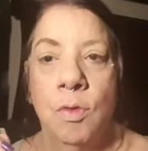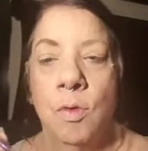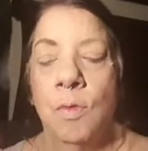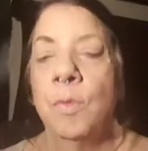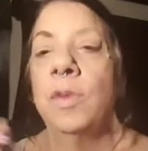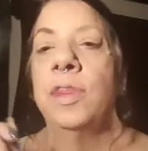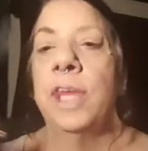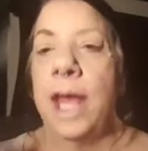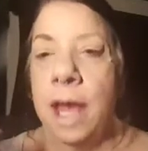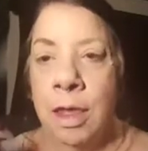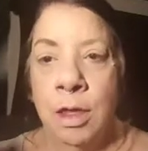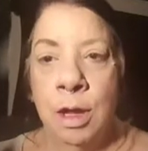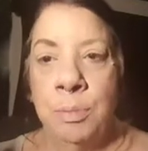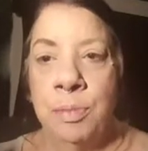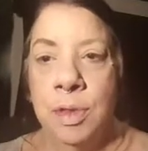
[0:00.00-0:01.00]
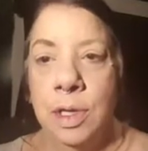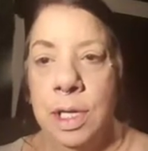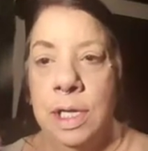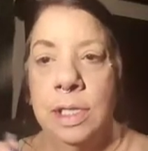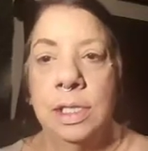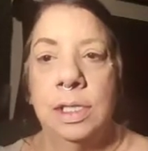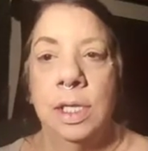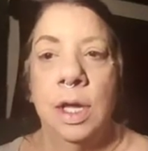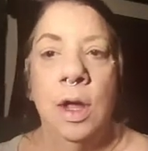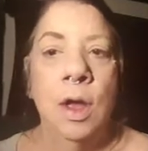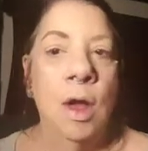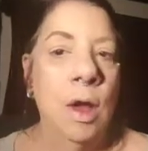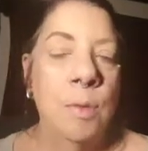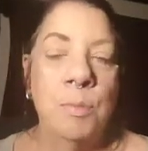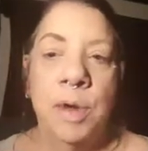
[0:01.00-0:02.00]
with the LA police,
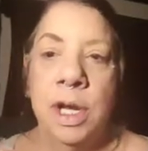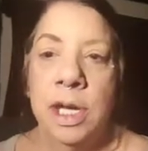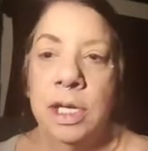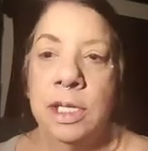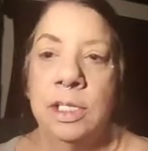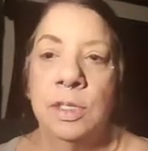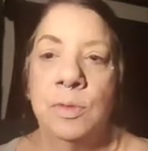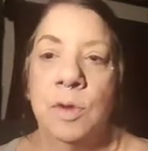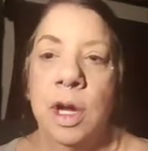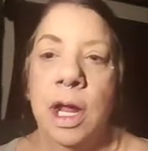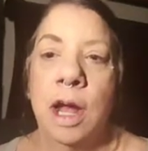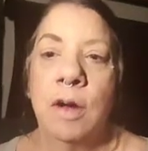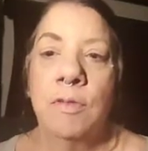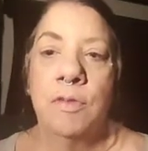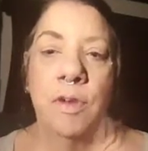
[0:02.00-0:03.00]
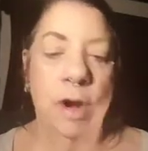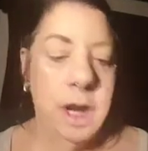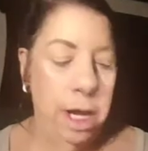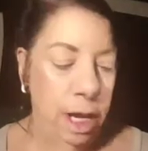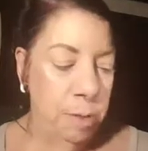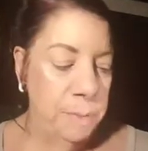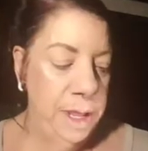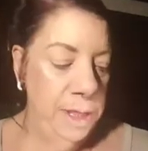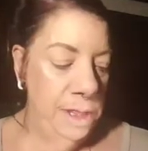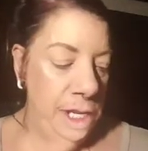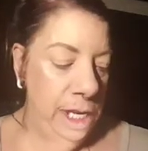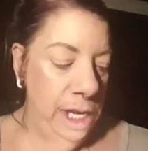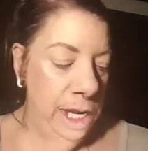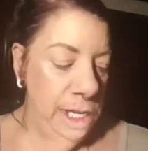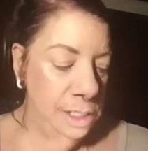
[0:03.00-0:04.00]
but it doesn't work out for him, and then
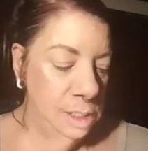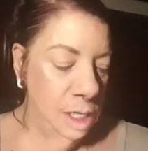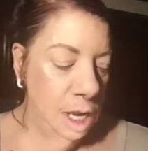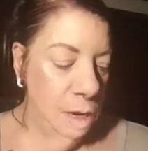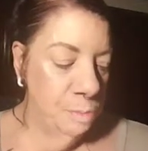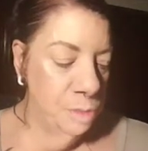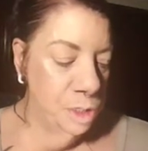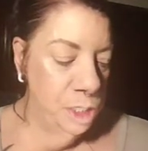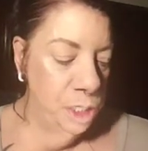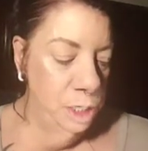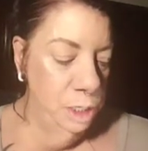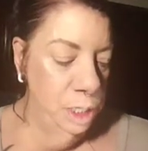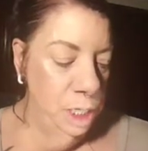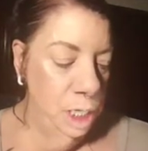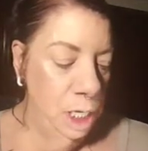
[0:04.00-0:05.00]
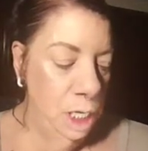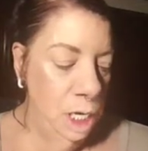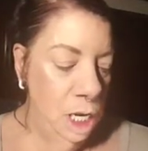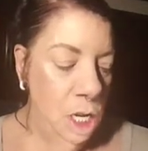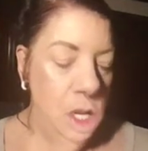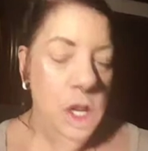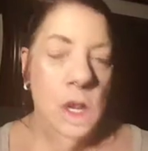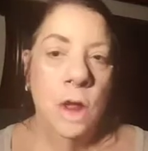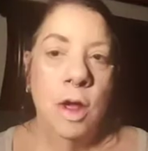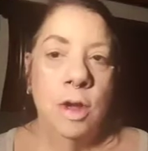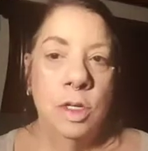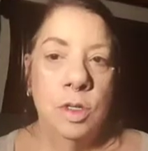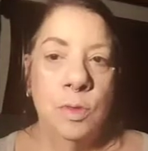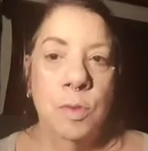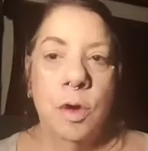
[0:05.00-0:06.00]
he has the opportunity
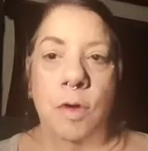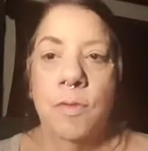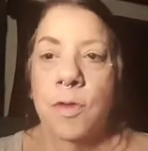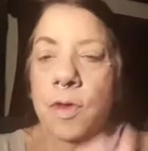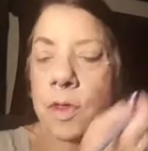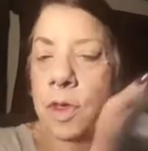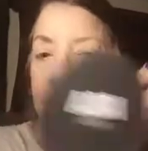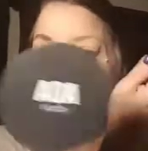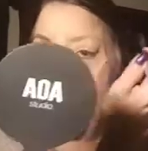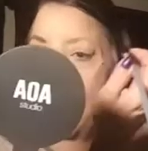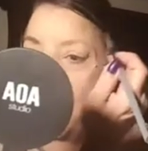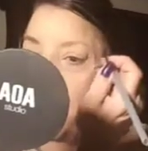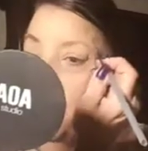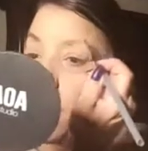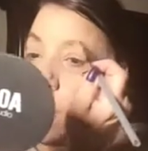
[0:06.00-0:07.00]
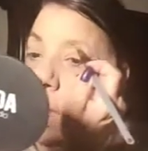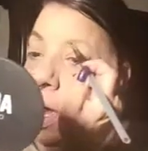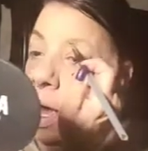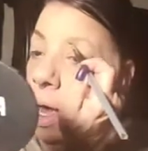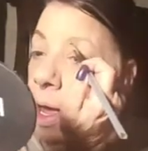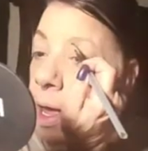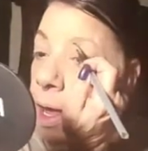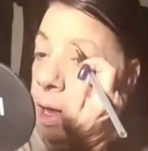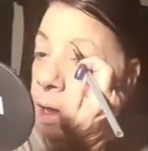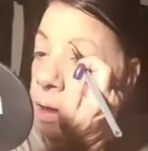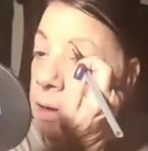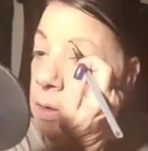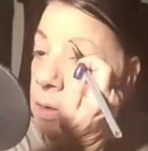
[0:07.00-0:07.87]
to work for the FBI,